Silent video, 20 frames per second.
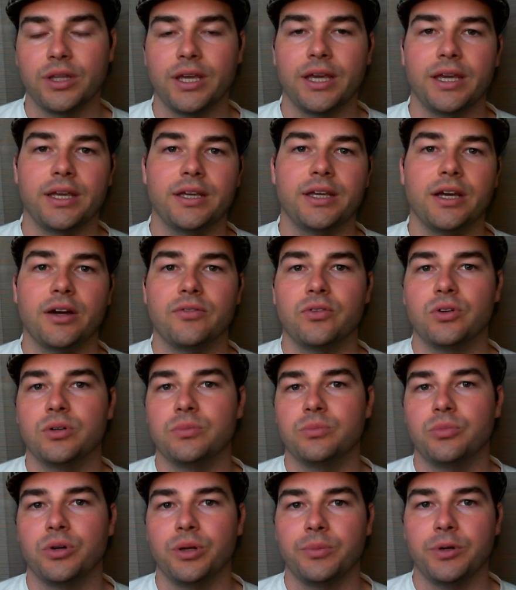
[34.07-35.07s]
They
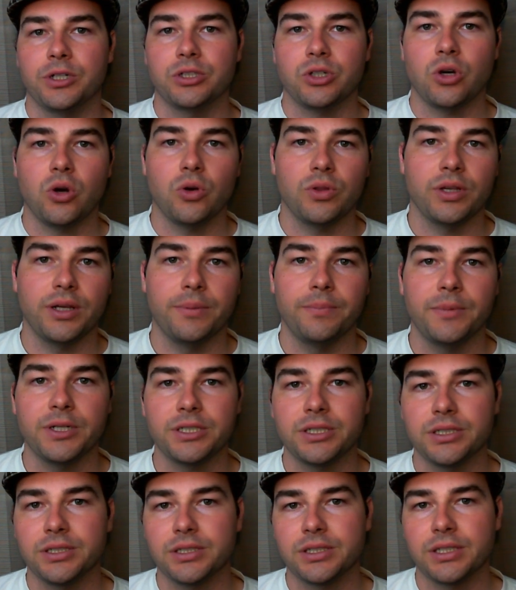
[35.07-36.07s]
govern pretty much all the
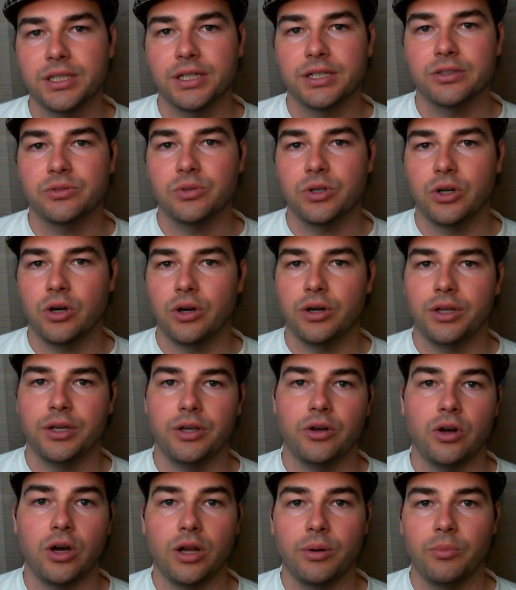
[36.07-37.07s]
emissions things
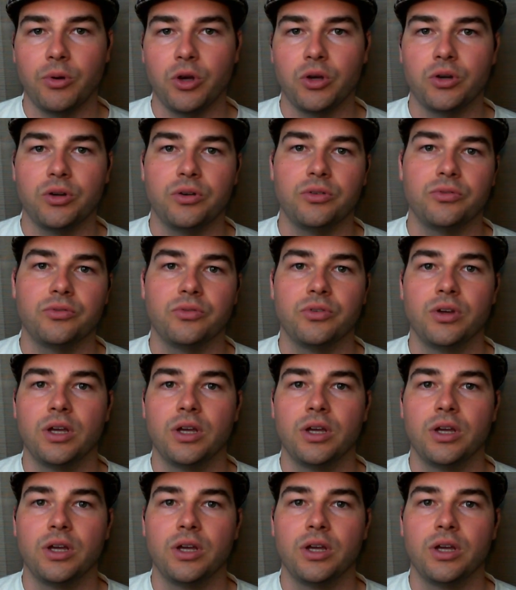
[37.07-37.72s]
regarding automotive,